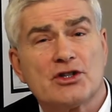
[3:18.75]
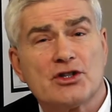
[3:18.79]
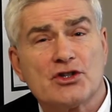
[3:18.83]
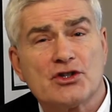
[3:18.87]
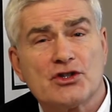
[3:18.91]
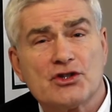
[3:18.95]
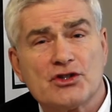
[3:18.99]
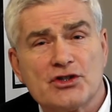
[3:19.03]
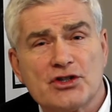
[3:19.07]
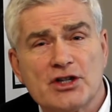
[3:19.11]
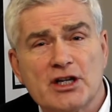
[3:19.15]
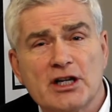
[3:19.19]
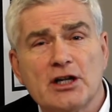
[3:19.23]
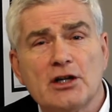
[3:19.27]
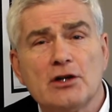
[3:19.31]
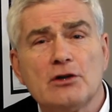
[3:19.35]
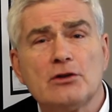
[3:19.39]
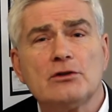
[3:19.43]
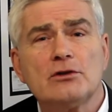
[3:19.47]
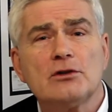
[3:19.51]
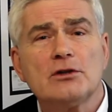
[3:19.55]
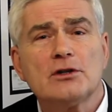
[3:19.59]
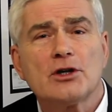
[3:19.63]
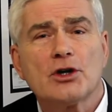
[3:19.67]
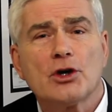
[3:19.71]

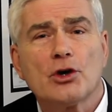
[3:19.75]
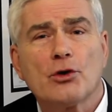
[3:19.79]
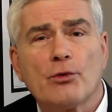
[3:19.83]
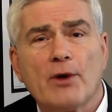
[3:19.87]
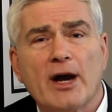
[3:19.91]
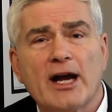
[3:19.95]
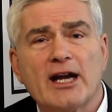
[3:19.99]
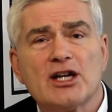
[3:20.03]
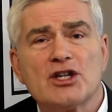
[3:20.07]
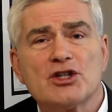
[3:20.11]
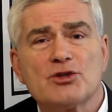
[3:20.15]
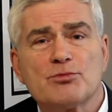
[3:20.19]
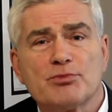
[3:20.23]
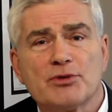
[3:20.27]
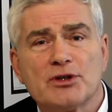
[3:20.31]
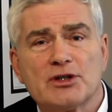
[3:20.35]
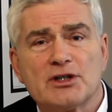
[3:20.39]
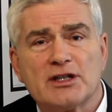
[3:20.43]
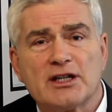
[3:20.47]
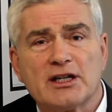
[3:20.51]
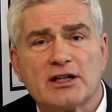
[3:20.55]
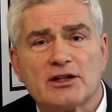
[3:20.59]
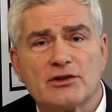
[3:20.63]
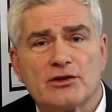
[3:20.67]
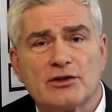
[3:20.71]
single greatest
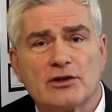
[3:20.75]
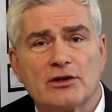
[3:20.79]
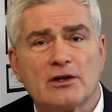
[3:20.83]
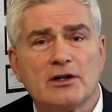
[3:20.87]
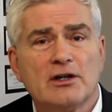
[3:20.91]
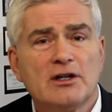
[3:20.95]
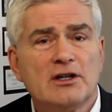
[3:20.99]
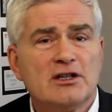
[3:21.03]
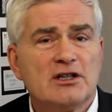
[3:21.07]
predictor